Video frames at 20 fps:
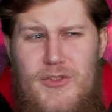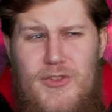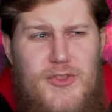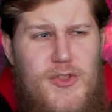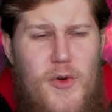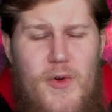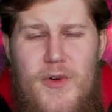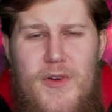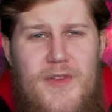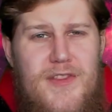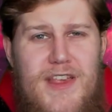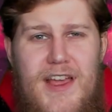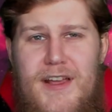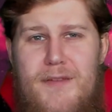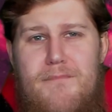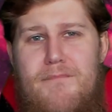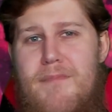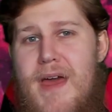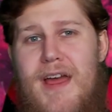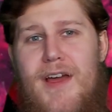Dorn's like
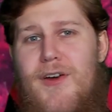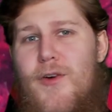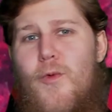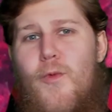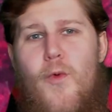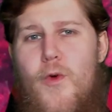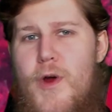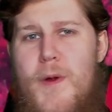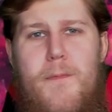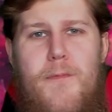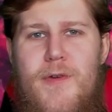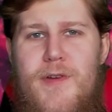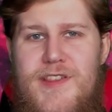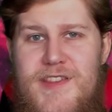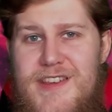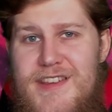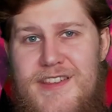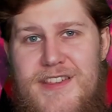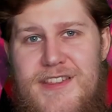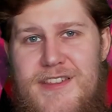mega warp
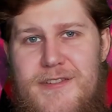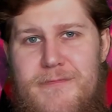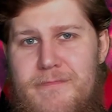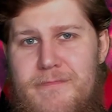resist.